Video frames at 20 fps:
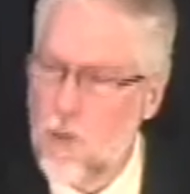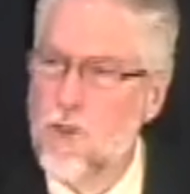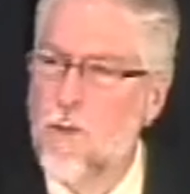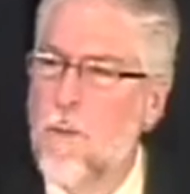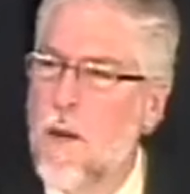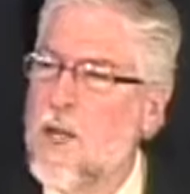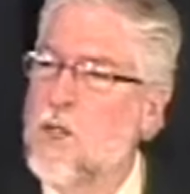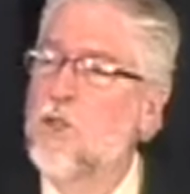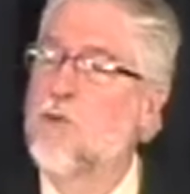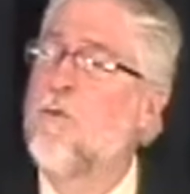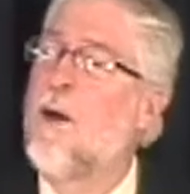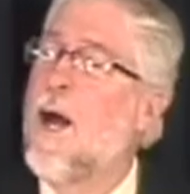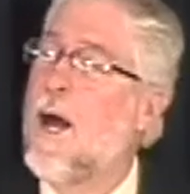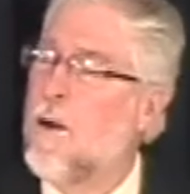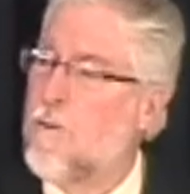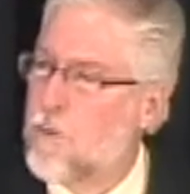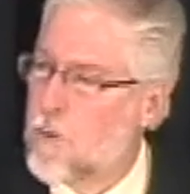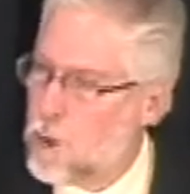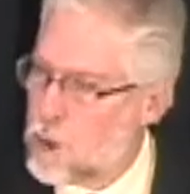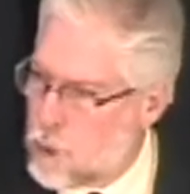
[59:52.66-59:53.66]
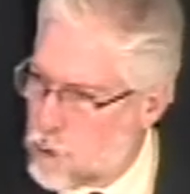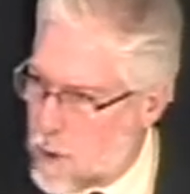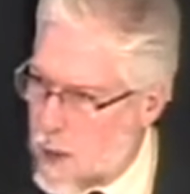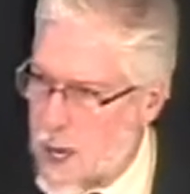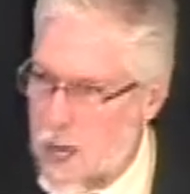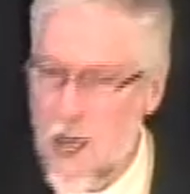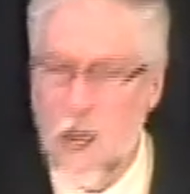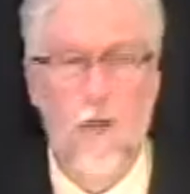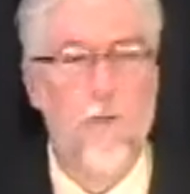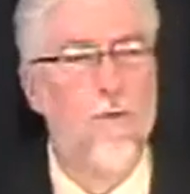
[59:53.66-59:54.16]
was a major route for
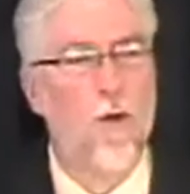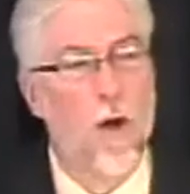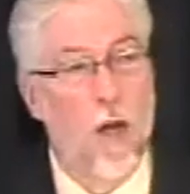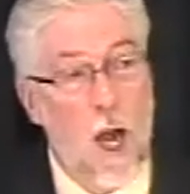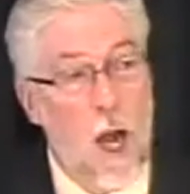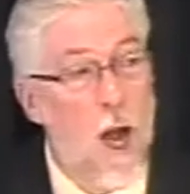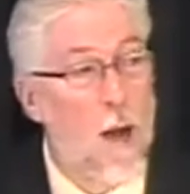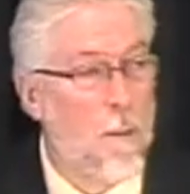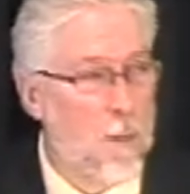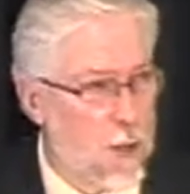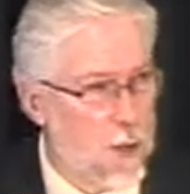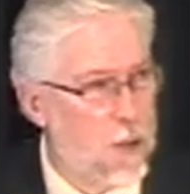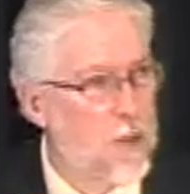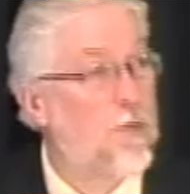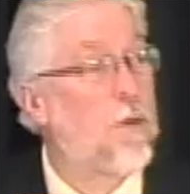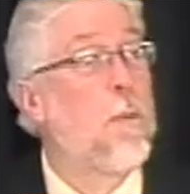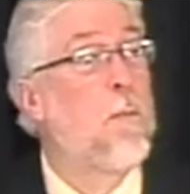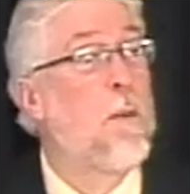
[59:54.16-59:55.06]
trade, for commerce, for